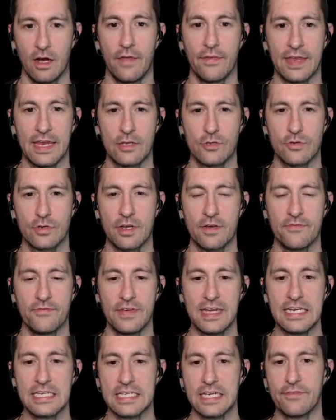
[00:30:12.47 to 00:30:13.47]
on the Interton
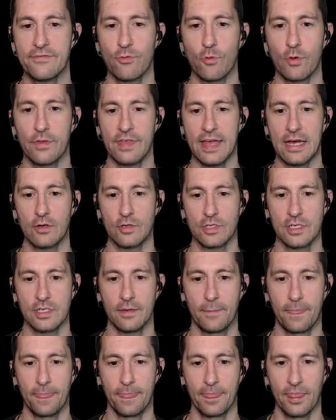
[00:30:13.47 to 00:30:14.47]
VC 4000.
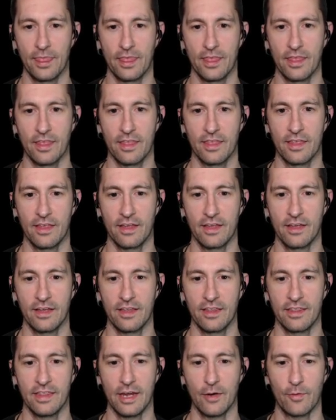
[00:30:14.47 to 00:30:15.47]

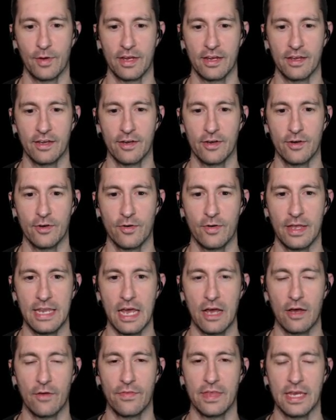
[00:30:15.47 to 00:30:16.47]
There we go.
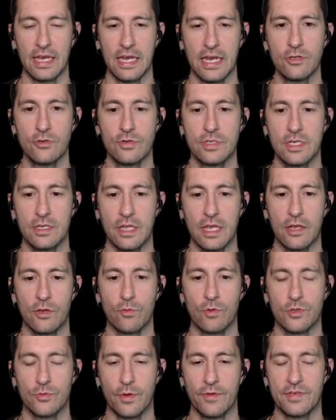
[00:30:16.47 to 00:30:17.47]
Now, the Interton, the
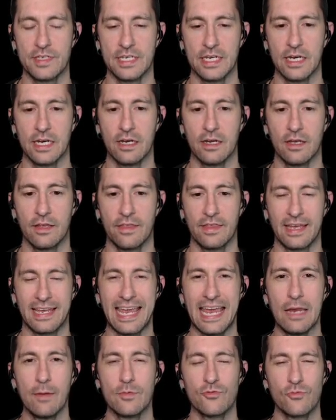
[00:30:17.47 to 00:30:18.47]
other ones we've seen, the
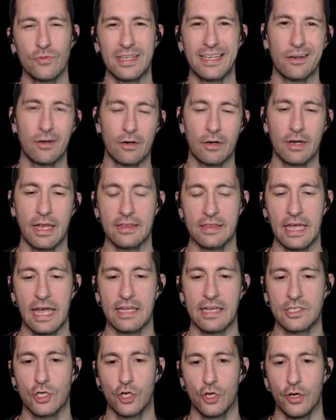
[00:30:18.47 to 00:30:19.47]
games really aren't
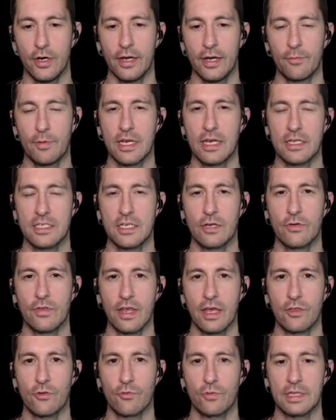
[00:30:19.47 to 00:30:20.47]
as good when you consider
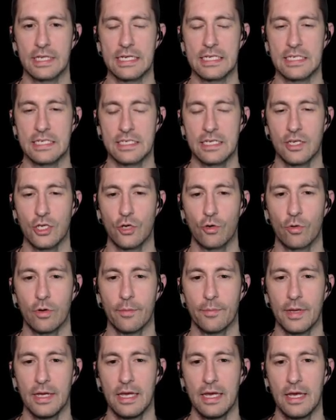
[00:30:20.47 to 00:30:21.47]
the other releases in
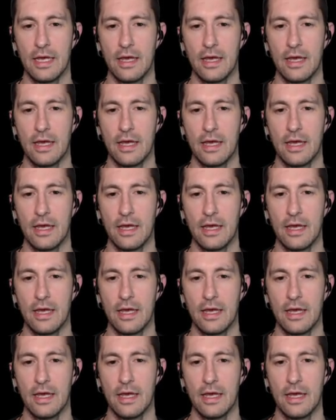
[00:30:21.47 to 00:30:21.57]
Europe,